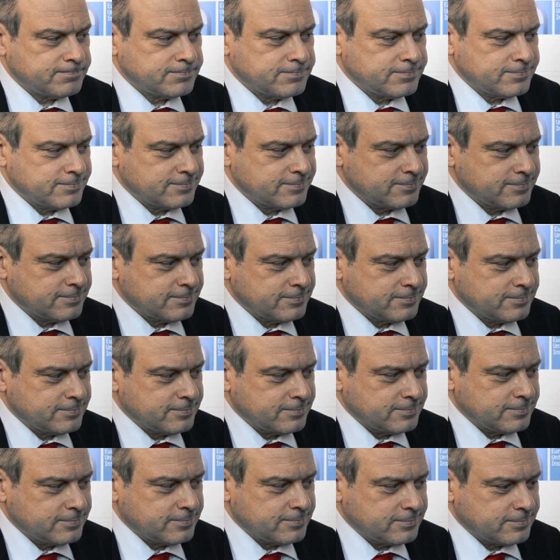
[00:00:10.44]

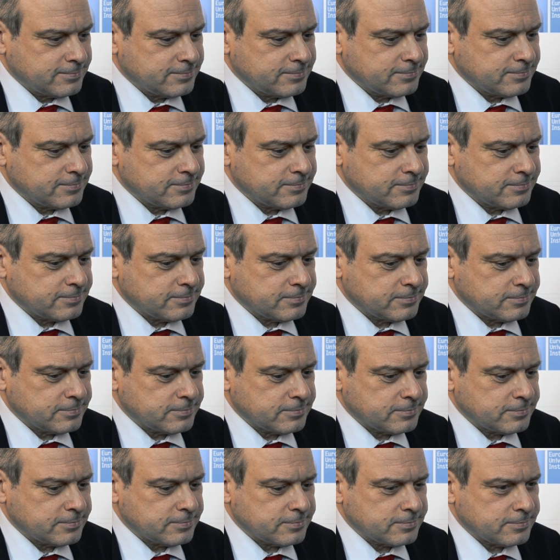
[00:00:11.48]

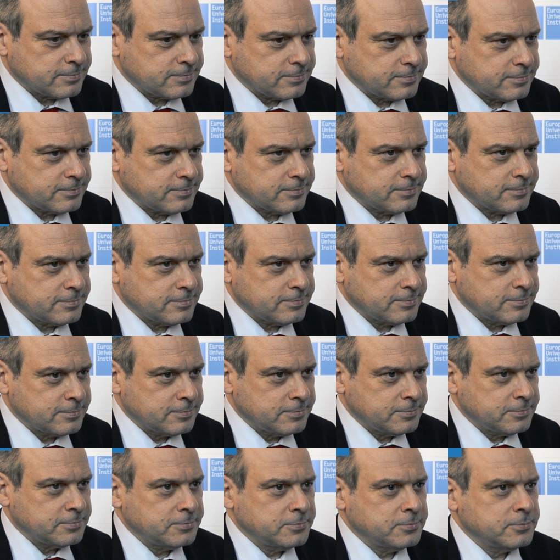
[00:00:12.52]

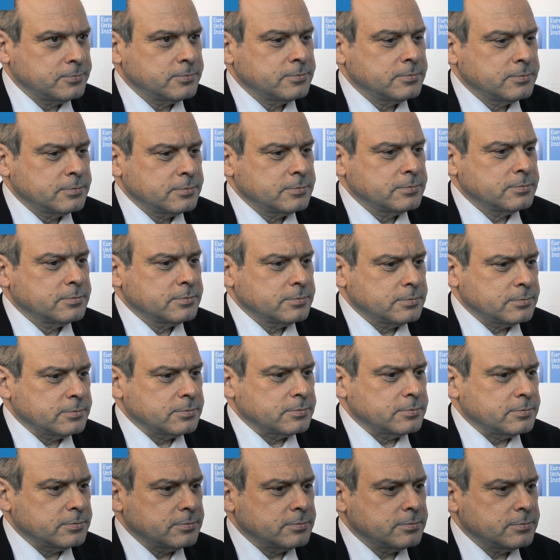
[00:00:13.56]

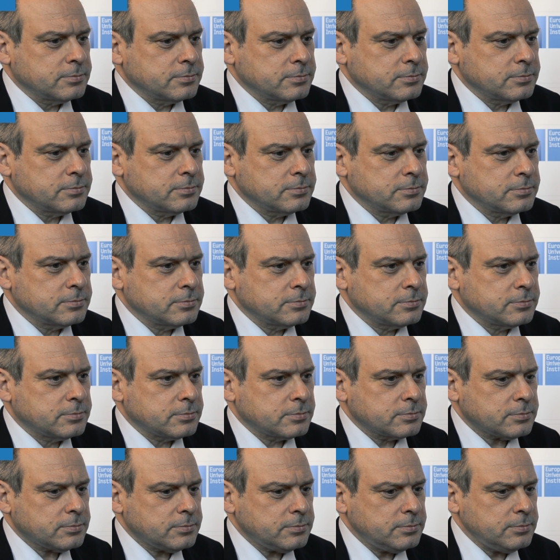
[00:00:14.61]

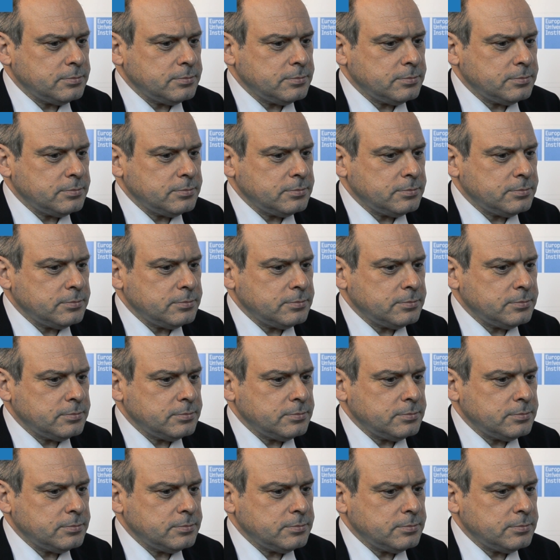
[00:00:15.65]
This person isn't speaking.